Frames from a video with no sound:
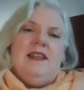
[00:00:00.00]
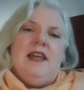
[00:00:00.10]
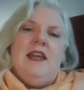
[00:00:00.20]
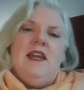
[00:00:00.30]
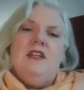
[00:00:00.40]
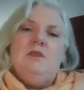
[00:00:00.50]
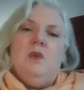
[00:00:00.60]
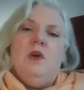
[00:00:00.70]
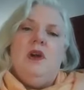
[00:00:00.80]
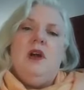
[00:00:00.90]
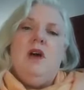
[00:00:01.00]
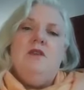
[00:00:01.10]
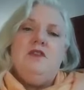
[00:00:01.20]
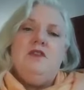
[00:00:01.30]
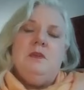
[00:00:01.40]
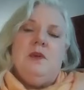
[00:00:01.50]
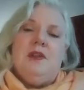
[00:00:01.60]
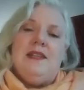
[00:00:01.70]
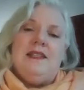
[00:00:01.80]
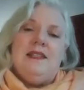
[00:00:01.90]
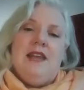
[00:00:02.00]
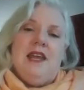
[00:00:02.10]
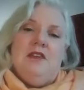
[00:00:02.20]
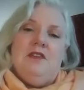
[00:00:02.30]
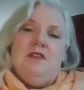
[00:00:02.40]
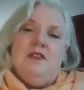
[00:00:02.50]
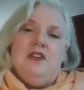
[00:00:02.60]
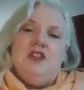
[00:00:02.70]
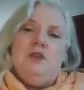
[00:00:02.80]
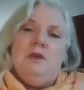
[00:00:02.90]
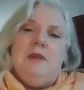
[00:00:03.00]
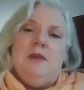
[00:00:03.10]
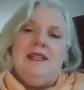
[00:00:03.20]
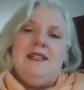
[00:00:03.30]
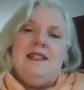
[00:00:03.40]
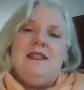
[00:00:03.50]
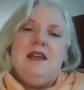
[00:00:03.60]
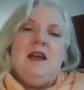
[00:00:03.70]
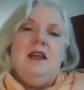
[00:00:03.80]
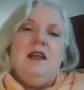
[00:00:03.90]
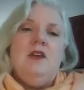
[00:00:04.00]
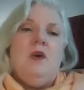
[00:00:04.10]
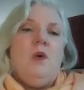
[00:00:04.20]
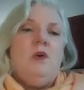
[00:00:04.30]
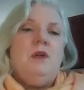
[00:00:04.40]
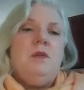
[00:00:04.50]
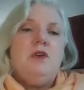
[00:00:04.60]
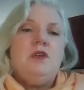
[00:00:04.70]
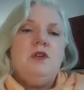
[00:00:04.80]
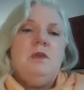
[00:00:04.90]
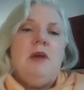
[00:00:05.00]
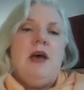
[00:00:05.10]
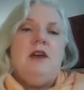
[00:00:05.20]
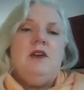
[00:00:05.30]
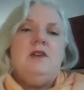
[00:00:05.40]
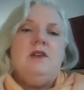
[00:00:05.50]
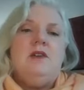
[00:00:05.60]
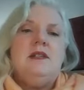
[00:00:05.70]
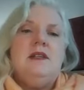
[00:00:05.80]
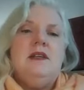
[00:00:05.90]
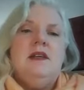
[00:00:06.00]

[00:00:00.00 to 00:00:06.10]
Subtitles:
that it is more comfortable and safe to remain stuck in old emotional patterns